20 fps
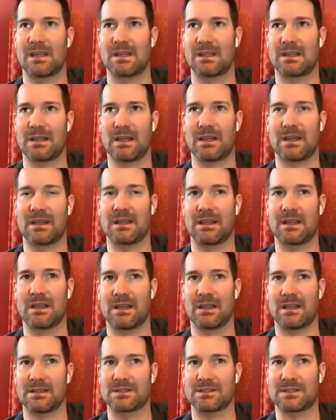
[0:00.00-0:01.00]
Yeah.
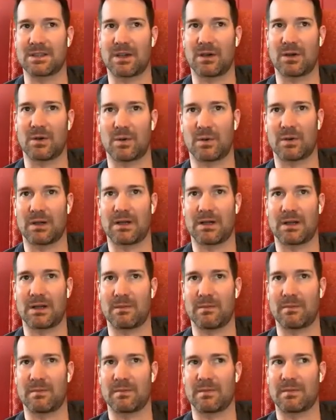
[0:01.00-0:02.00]

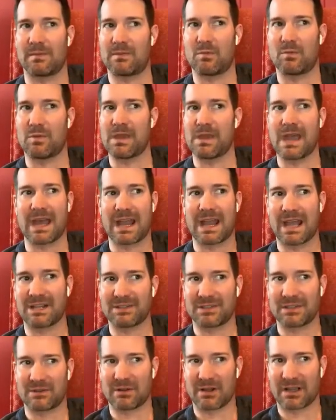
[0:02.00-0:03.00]
So, yeah,
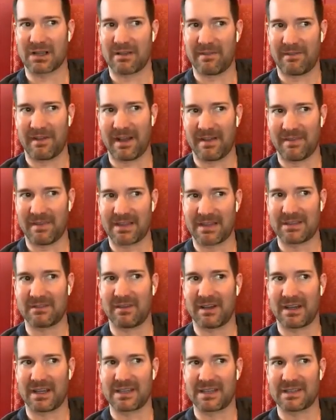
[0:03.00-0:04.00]
actually, Craig, I found that
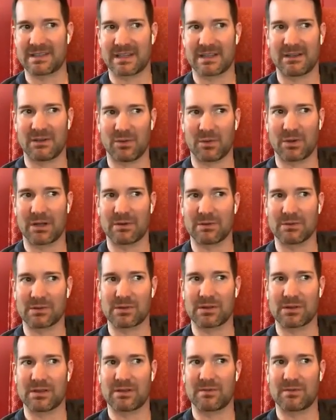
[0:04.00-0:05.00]
device. I don't know where I was
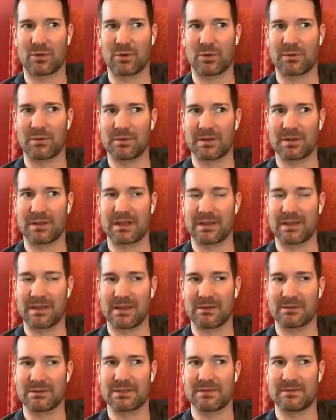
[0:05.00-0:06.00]
looking for it. I
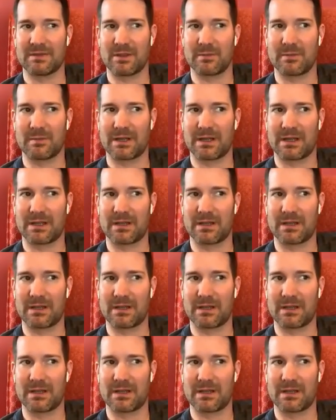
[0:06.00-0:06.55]
think it was developed by